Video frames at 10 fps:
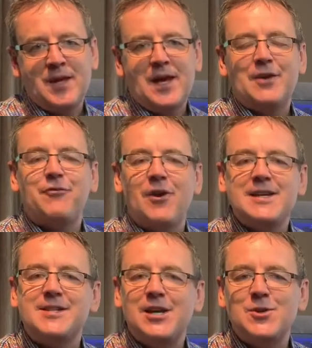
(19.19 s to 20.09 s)
A
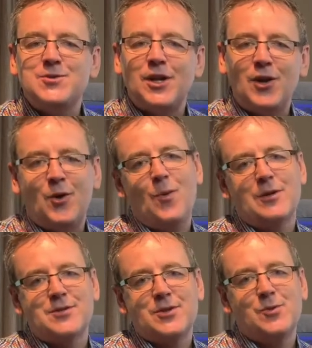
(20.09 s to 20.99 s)
phrase I used a lot while
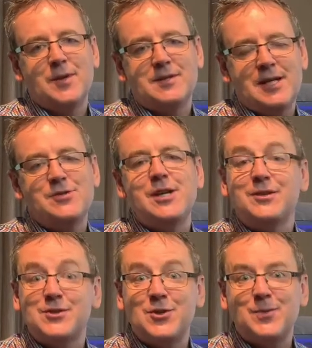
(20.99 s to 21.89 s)
teaching
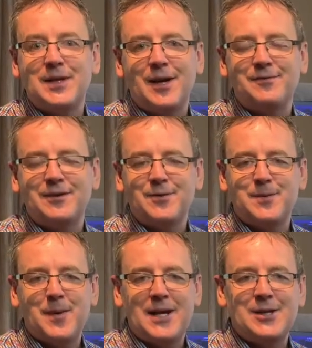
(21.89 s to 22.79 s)
scuba diving from the
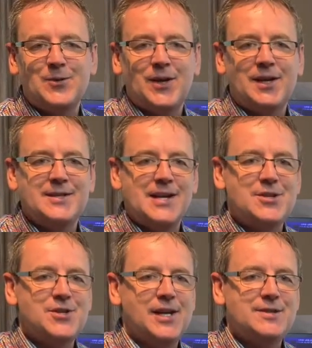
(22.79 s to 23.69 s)
PADI
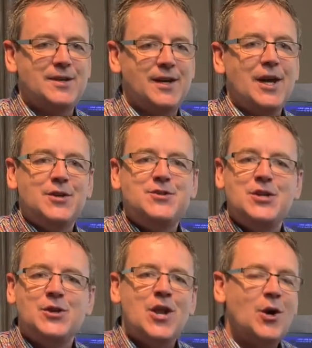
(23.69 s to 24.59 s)
organisation is, do
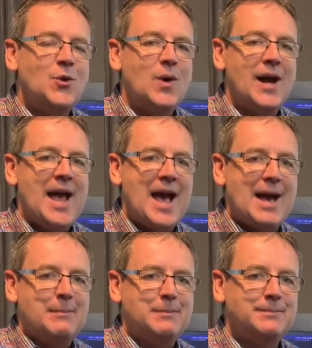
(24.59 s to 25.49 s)
you know who I
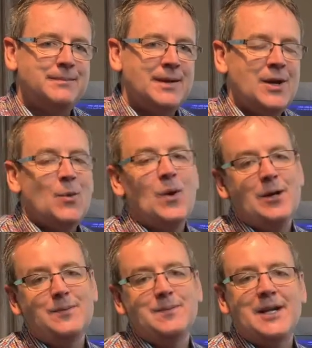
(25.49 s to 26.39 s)
am?
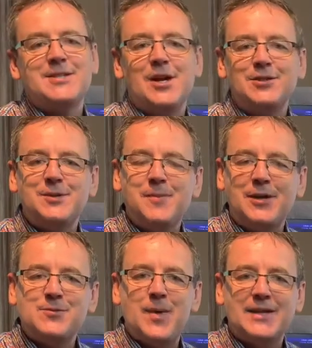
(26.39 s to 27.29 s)
Well, I started
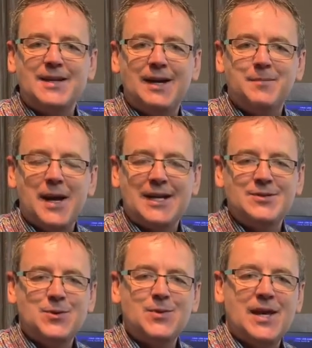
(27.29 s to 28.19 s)
Miles Better back in
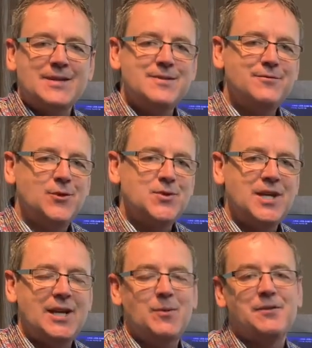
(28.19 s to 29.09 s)

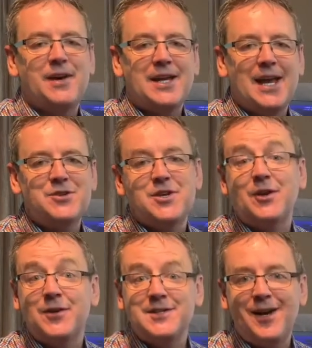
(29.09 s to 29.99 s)
2014 while vacationing
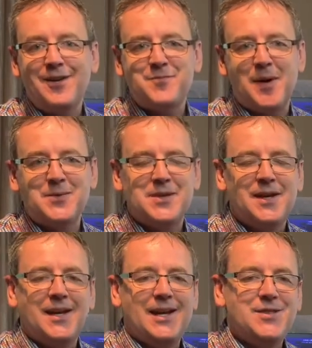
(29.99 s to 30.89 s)
on a dive boat
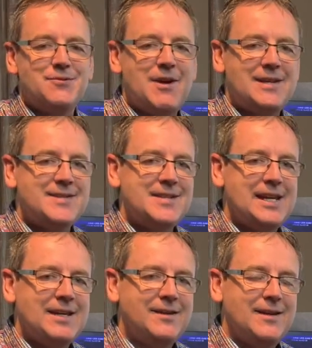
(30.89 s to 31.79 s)
in the Red
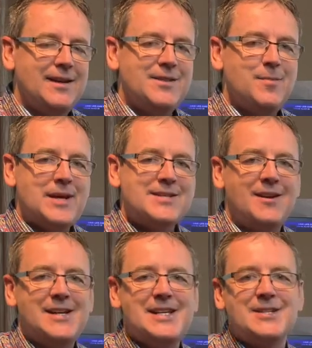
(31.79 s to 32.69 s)
Sea. The best
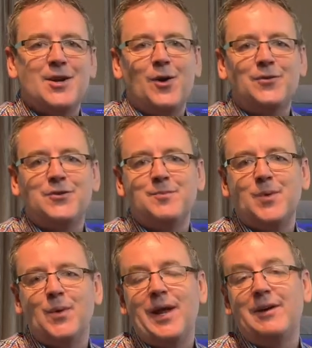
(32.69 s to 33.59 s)
ideas are often
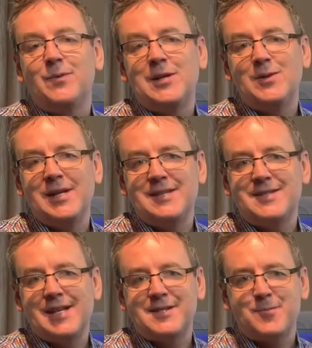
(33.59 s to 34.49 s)
born out when you least
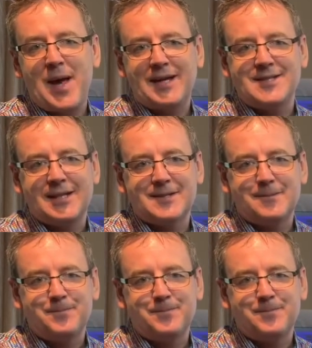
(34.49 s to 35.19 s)
expect it.